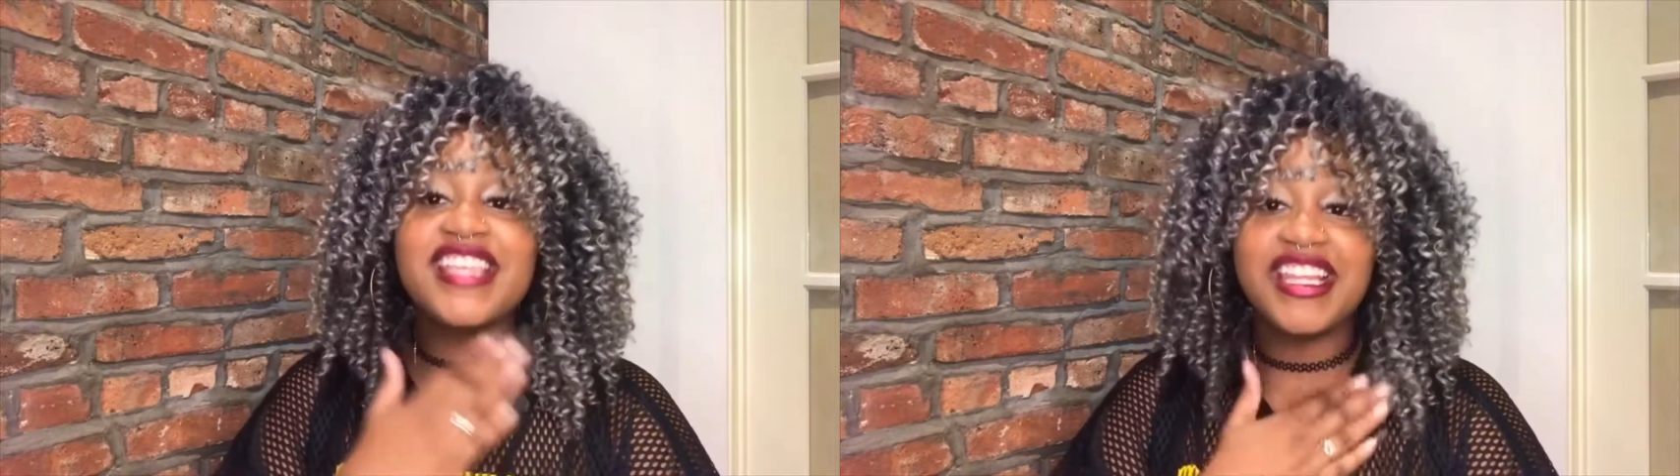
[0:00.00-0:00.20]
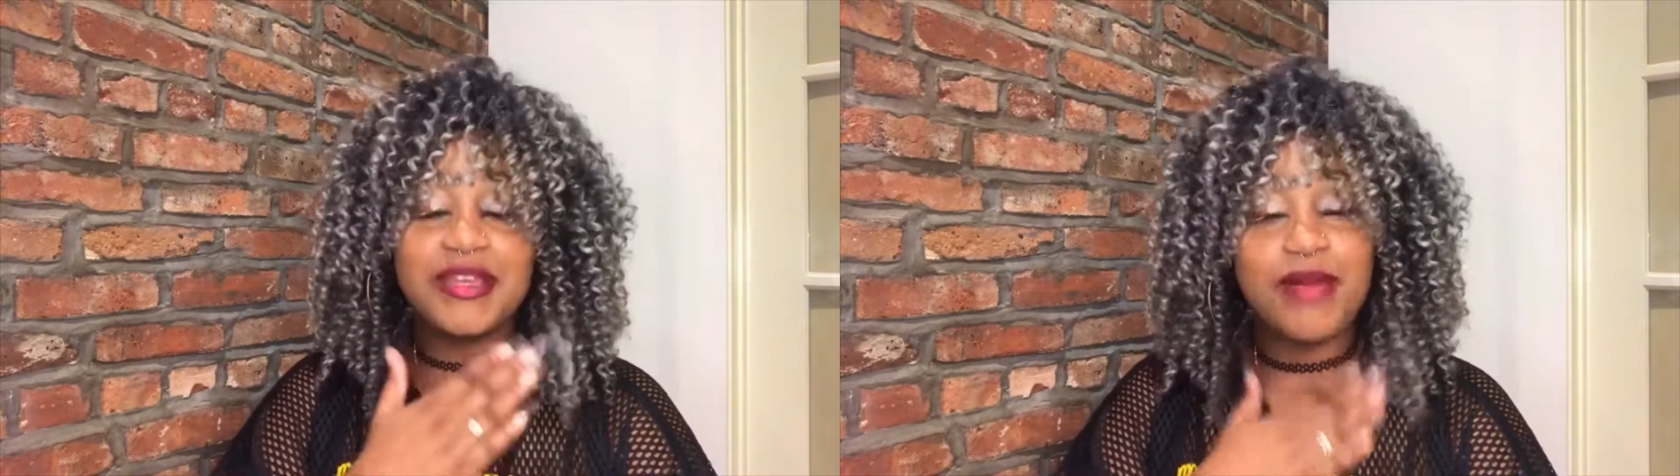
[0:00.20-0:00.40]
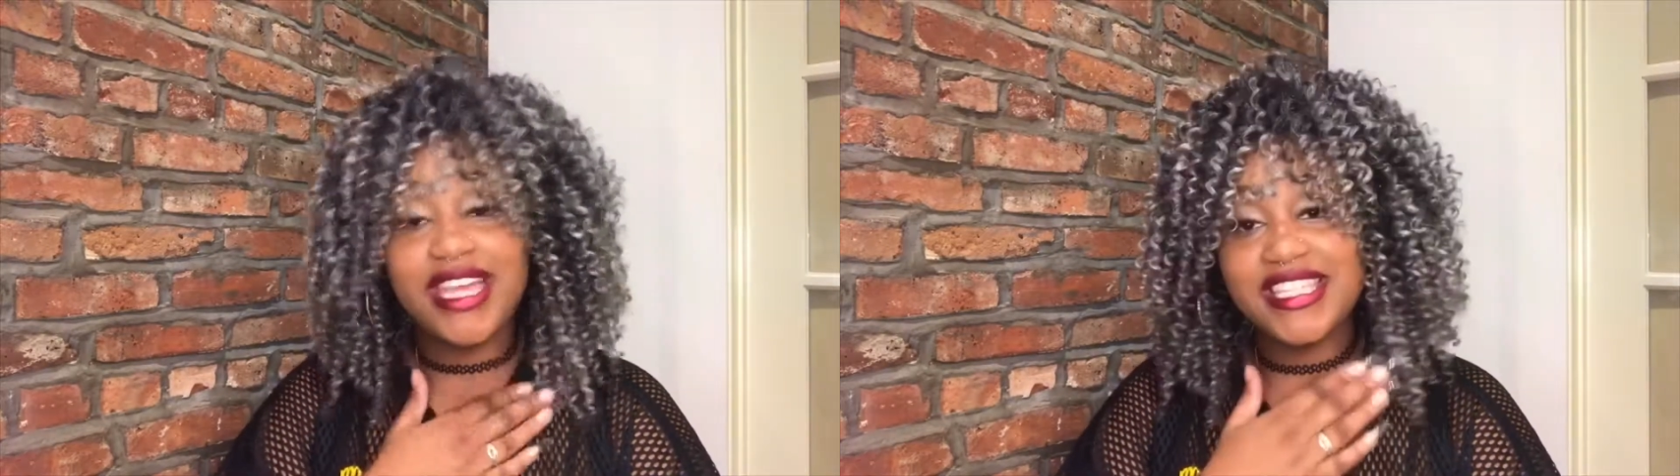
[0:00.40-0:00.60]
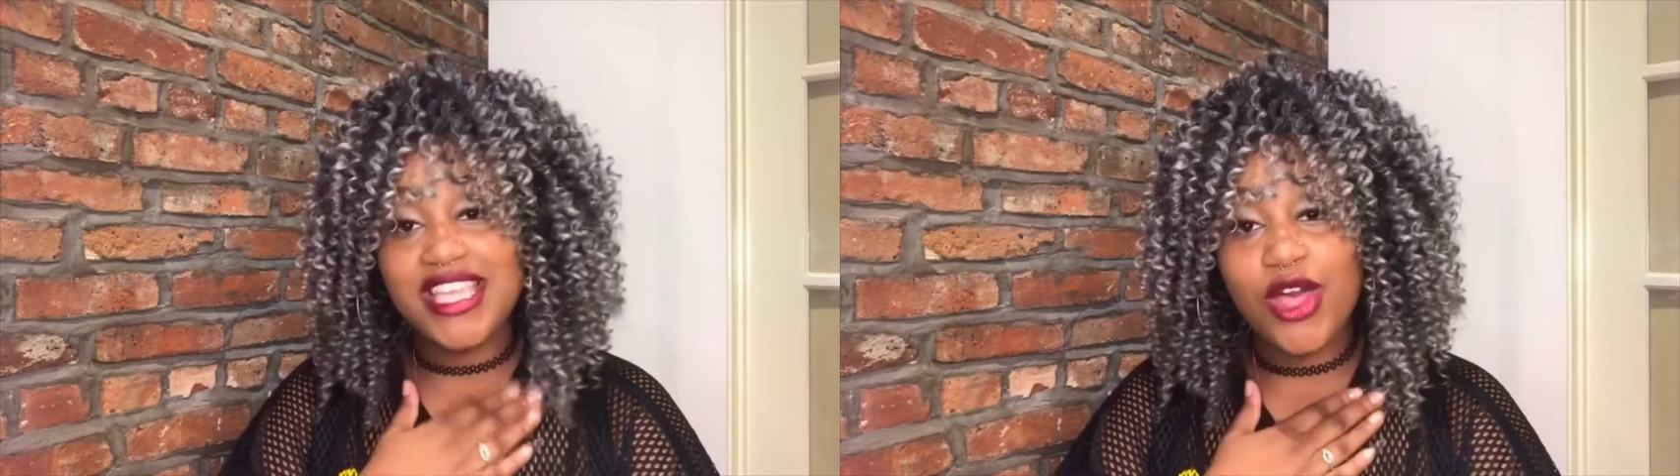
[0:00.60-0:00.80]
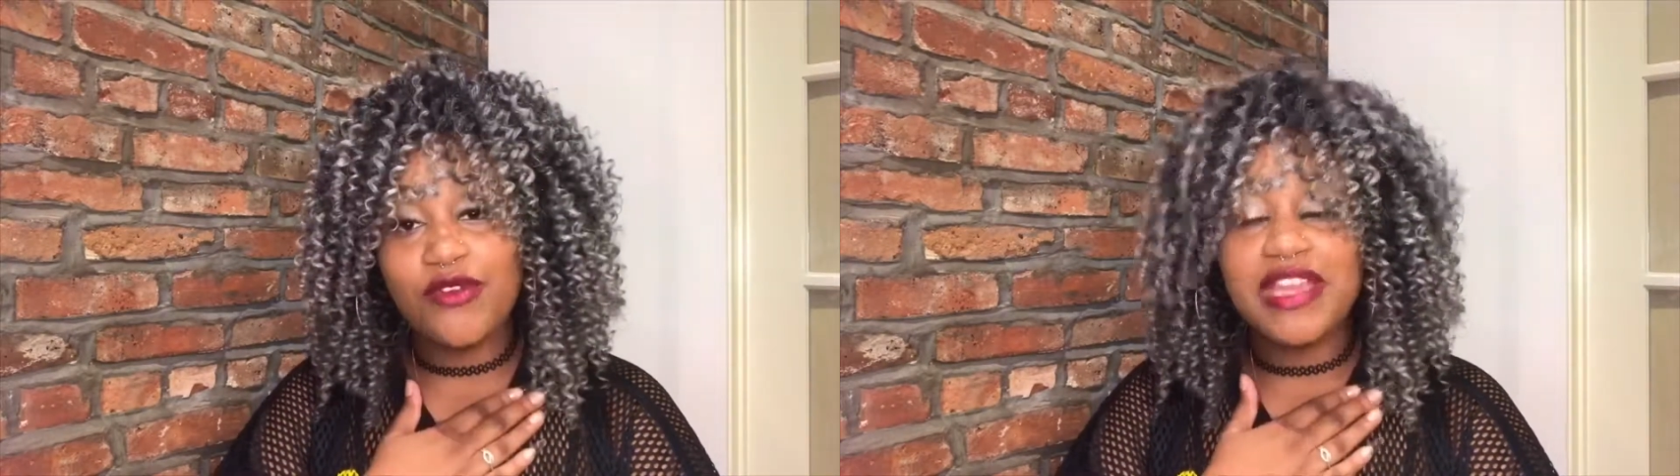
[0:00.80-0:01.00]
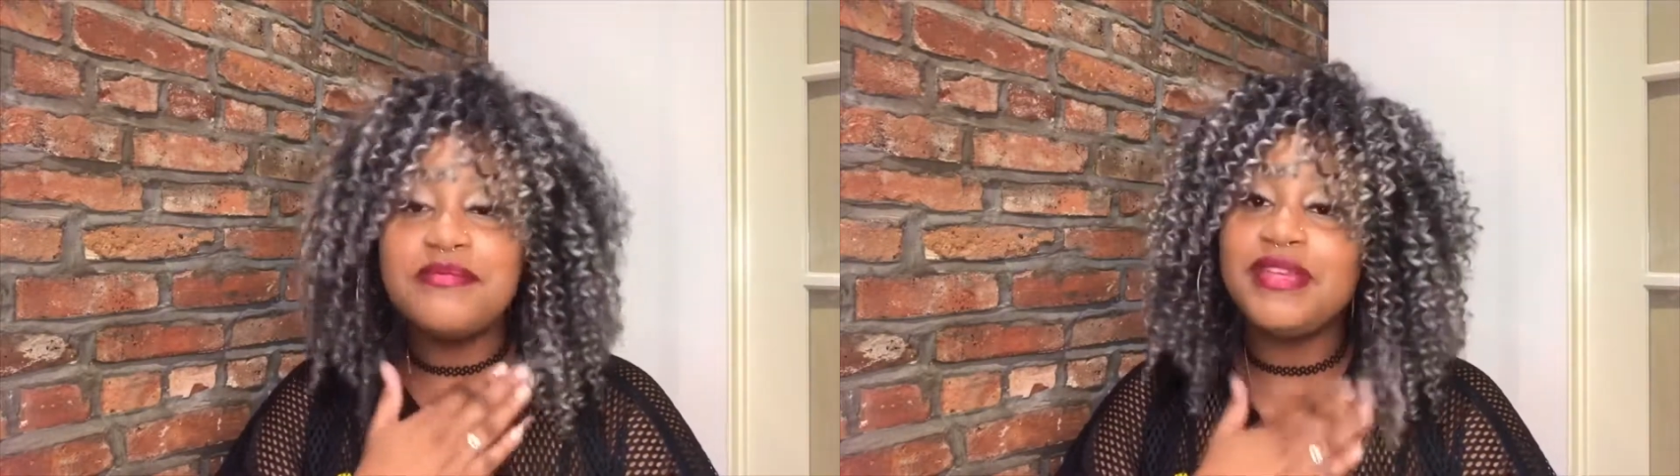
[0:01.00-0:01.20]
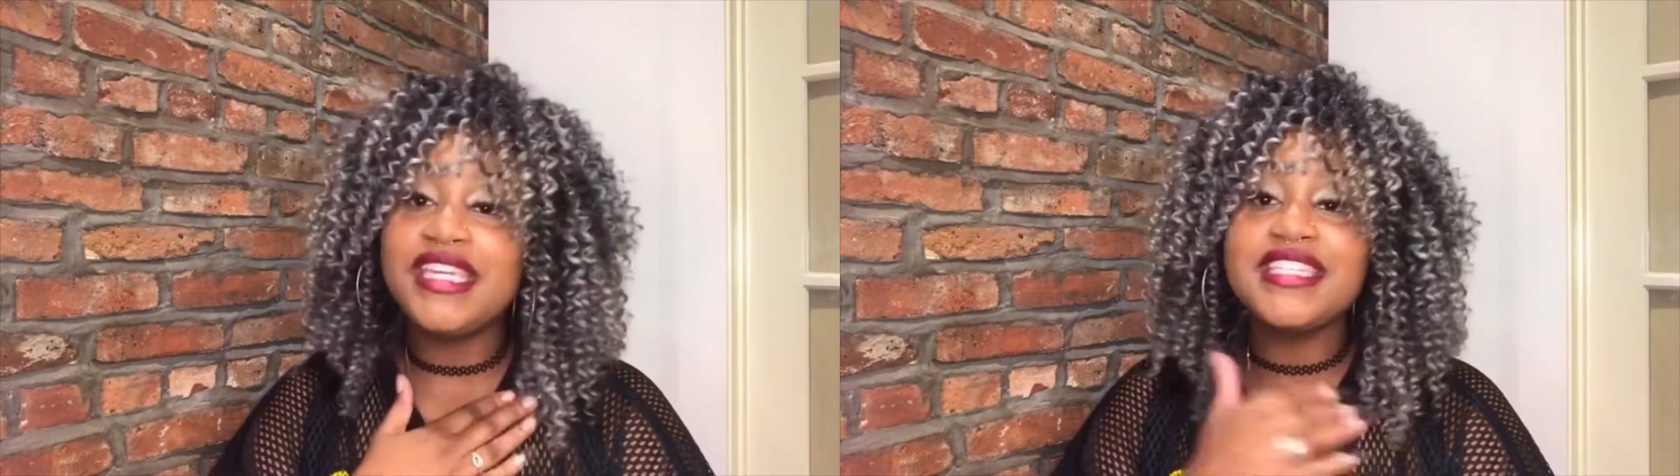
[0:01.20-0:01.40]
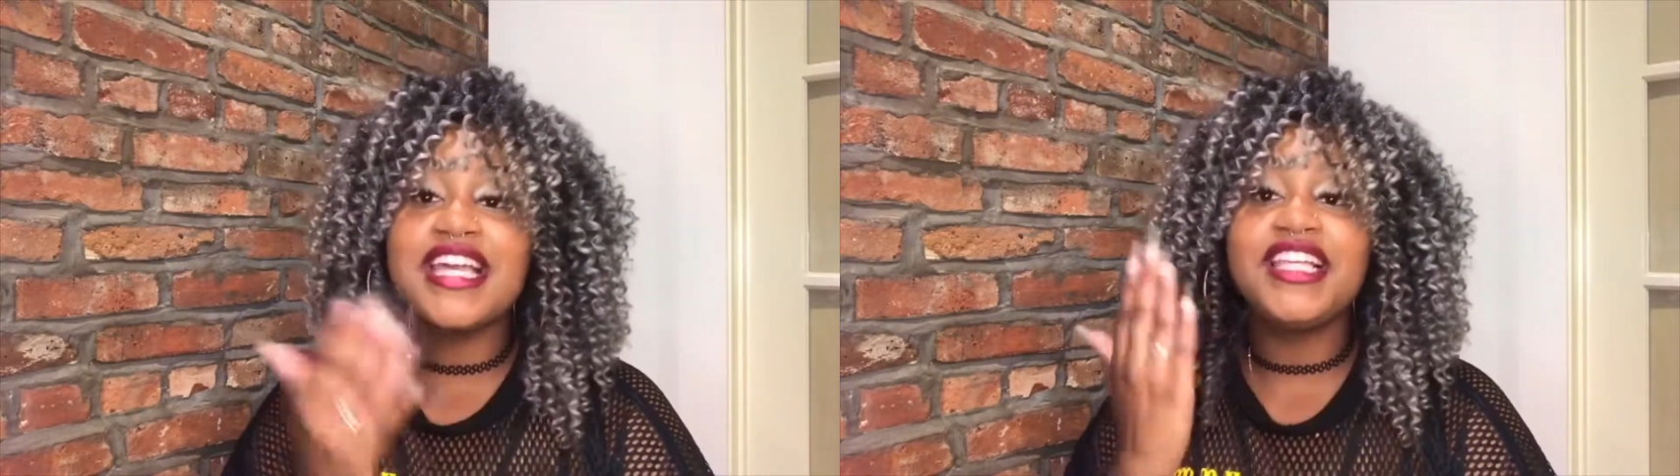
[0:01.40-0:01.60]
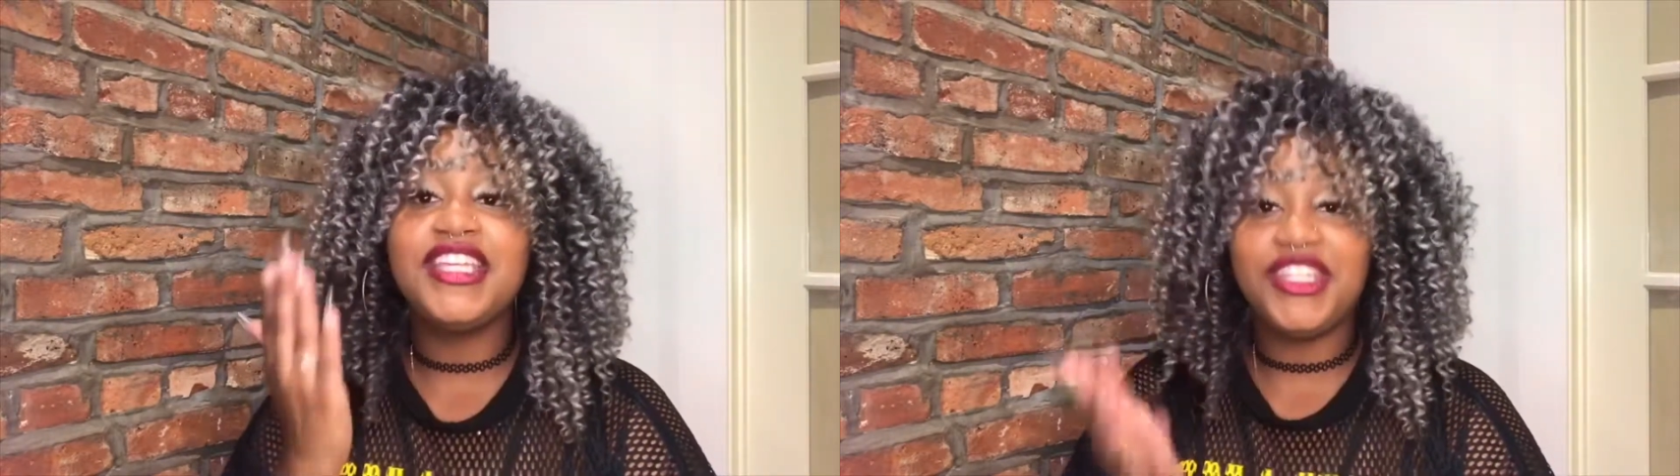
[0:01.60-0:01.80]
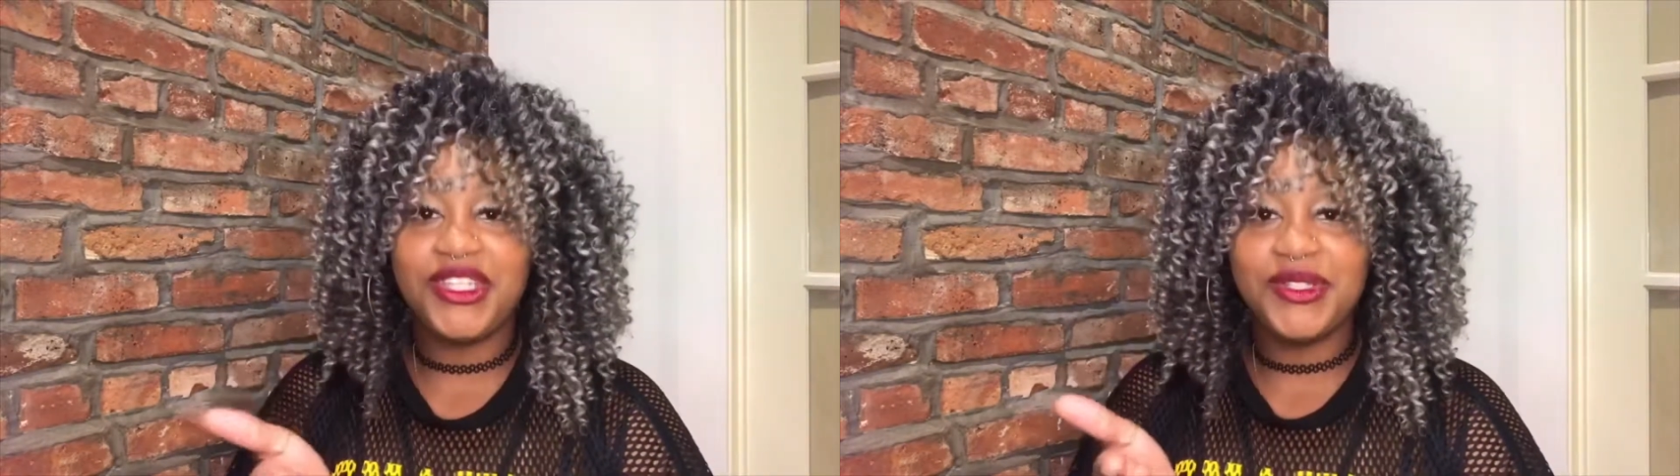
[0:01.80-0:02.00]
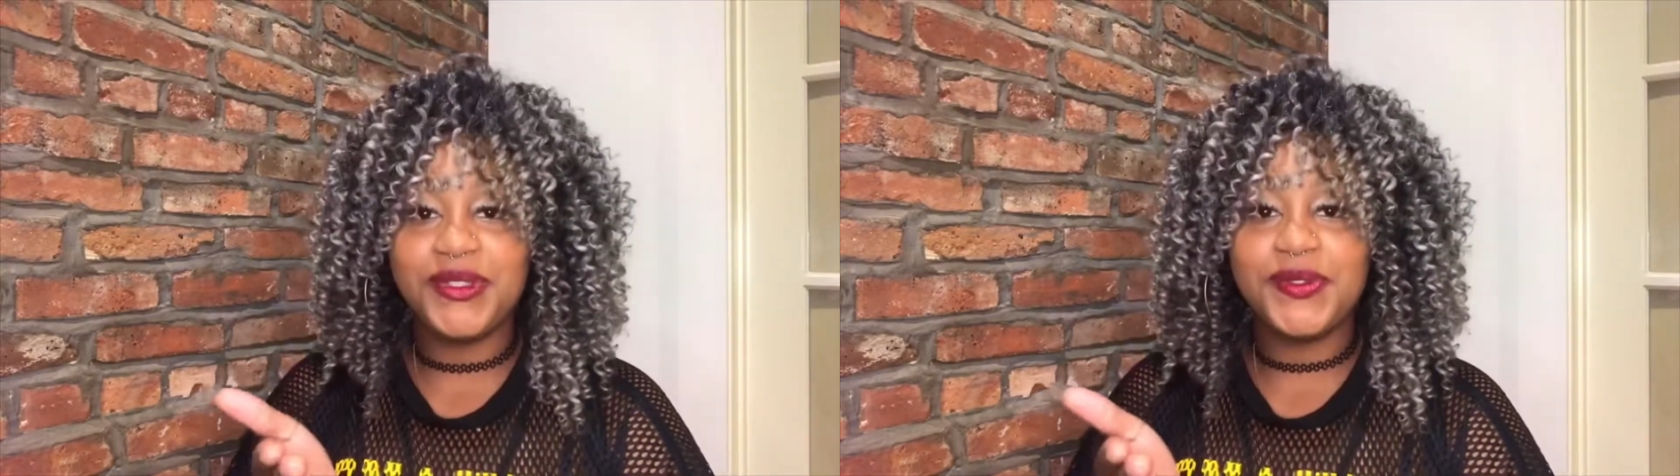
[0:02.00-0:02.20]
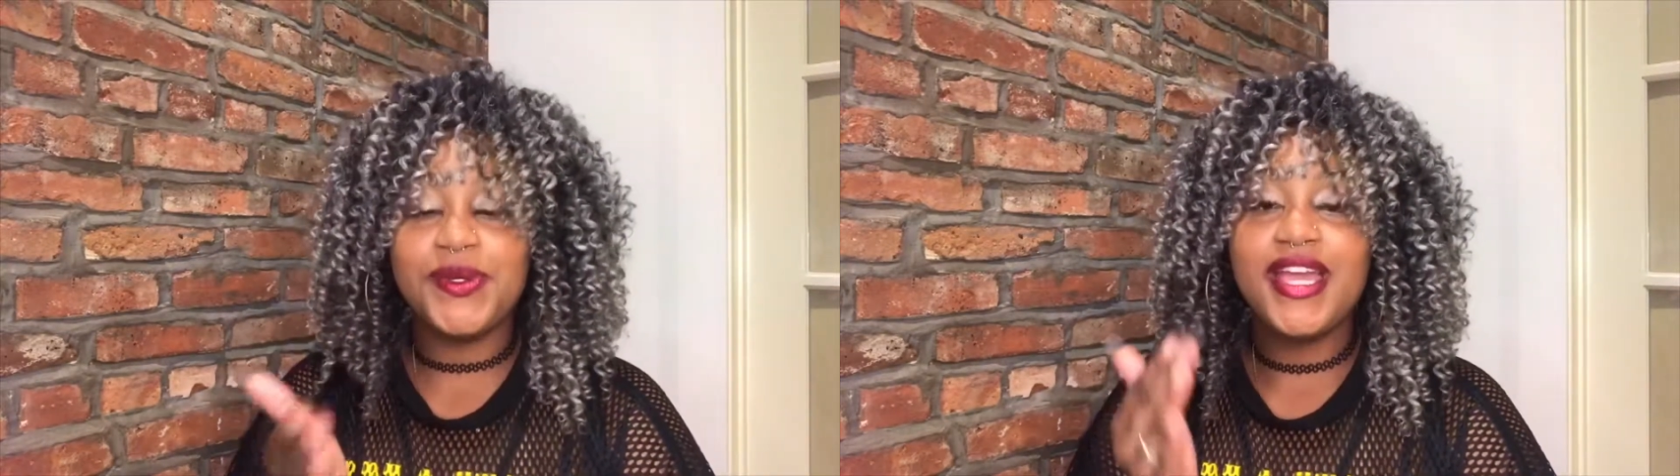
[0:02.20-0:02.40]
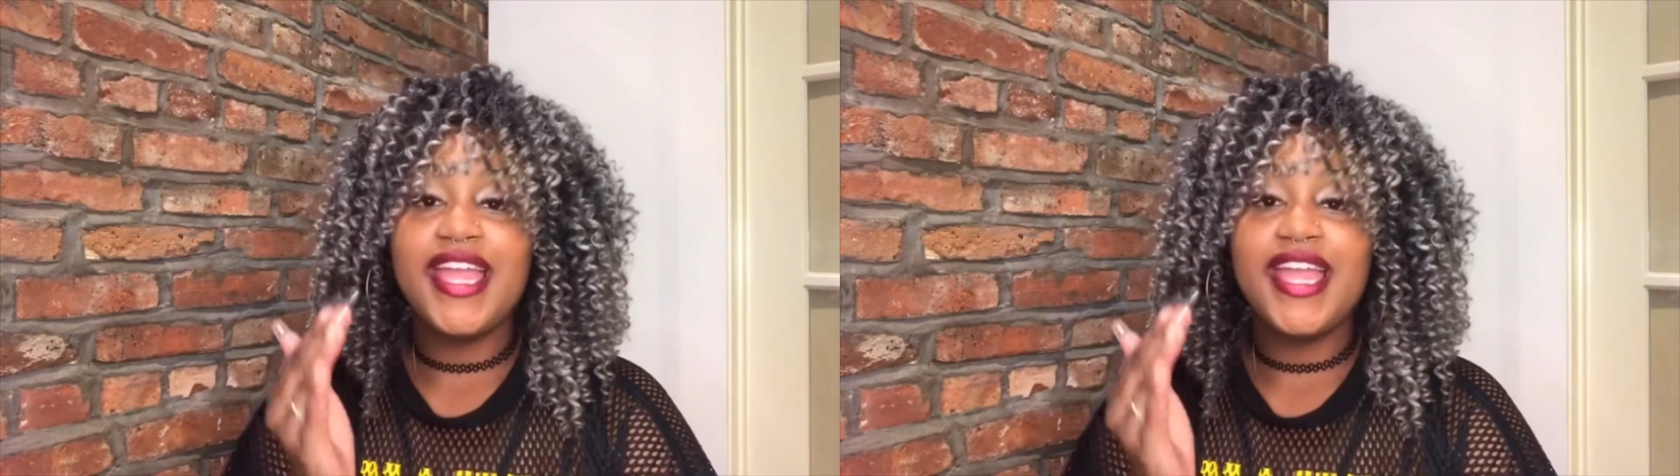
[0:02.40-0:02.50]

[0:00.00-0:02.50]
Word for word: telling myself and me telling you